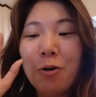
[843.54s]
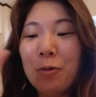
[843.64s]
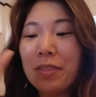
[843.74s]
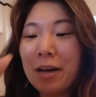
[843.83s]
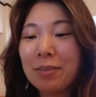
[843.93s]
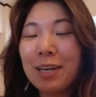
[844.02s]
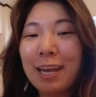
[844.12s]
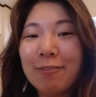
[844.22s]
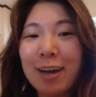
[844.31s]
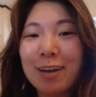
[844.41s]
without that
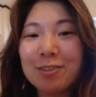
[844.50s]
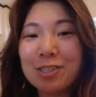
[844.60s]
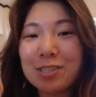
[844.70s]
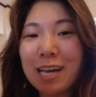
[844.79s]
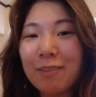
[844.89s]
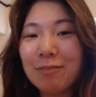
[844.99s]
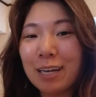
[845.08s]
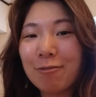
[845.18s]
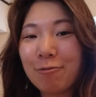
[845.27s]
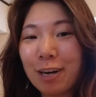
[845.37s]
if I could just have
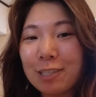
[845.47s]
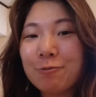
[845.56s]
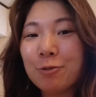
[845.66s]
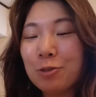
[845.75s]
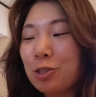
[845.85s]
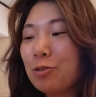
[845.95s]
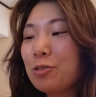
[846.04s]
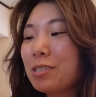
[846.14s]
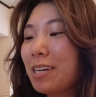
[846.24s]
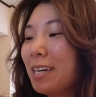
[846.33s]
like fresh fruit
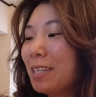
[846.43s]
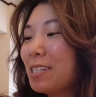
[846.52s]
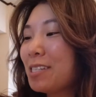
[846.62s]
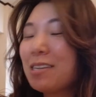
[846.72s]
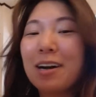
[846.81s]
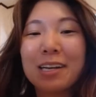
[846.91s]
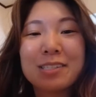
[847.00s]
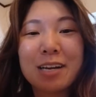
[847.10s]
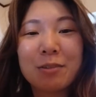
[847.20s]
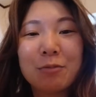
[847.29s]
juice. This is not
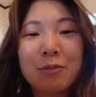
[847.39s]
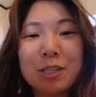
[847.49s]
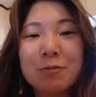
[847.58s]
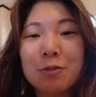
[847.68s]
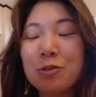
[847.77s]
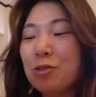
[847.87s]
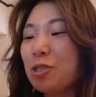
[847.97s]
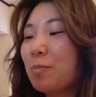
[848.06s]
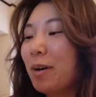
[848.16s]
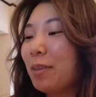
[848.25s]
exactly fresh fruit
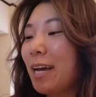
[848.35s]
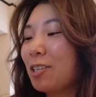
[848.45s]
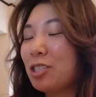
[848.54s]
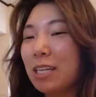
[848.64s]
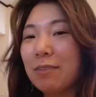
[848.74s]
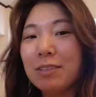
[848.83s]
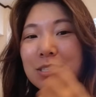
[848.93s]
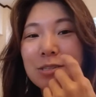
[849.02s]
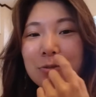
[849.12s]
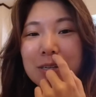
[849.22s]
juice, but they actually gave
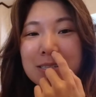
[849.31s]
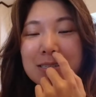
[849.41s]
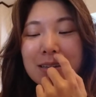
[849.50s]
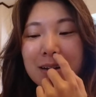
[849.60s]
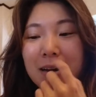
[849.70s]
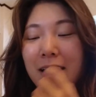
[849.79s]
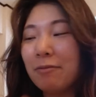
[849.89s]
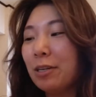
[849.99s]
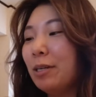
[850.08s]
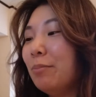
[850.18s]
this to us
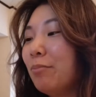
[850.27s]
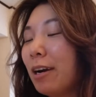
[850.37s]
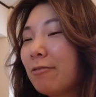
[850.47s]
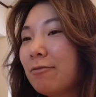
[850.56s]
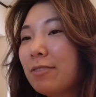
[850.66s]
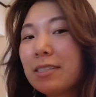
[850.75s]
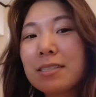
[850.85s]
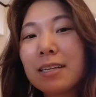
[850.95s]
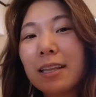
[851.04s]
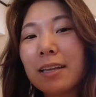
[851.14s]
every breakfast
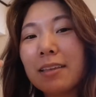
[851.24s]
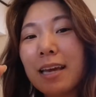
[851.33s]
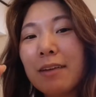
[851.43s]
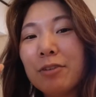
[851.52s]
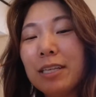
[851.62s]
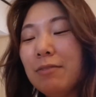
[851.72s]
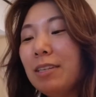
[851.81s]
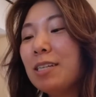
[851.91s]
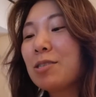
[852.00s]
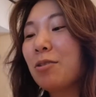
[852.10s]
and then I think every
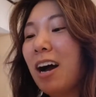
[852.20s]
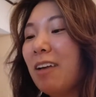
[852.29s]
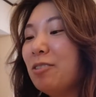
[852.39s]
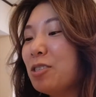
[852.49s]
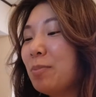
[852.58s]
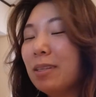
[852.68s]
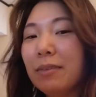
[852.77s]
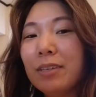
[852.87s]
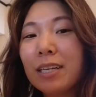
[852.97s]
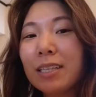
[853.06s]
evening, so I've just been
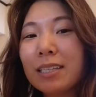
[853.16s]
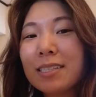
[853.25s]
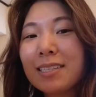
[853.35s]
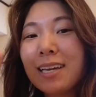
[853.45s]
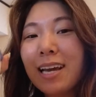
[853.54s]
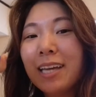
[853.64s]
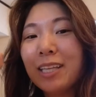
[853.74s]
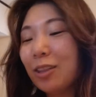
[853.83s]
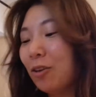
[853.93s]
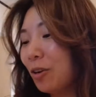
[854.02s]
living on this. And
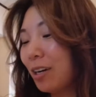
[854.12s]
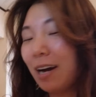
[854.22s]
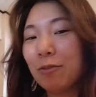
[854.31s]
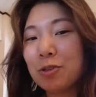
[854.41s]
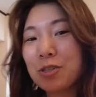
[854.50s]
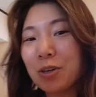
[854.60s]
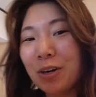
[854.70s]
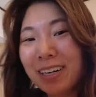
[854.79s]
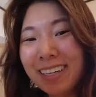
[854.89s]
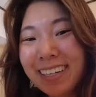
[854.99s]
then look, I've
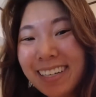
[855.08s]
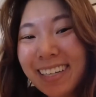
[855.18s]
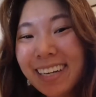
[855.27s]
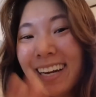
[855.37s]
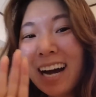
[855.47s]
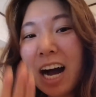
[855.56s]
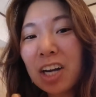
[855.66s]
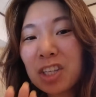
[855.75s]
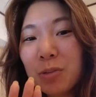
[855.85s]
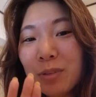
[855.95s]
also
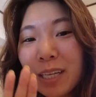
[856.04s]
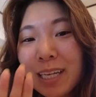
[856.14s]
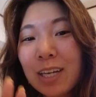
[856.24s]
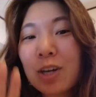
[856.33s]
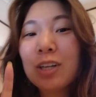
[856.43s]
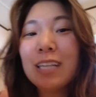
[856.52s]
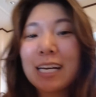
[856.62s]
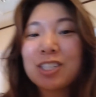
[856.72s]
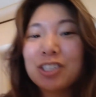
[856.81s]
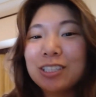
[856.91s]
accumulated a
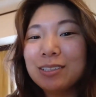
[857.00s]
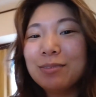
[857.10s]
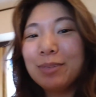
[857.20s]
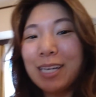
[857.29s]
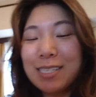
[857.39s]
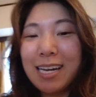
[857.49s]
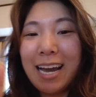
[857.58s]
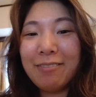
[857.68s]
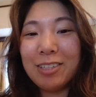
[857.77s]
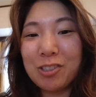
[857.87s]
collection because I
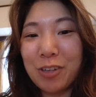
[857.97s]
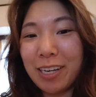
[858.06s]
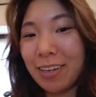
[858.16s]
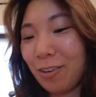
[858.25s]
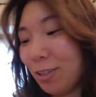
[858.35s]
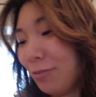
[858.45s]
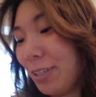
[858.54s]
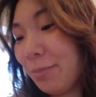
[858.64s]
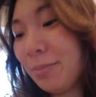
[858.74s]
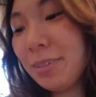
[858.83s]
haven't drank all of
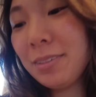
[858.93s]
them.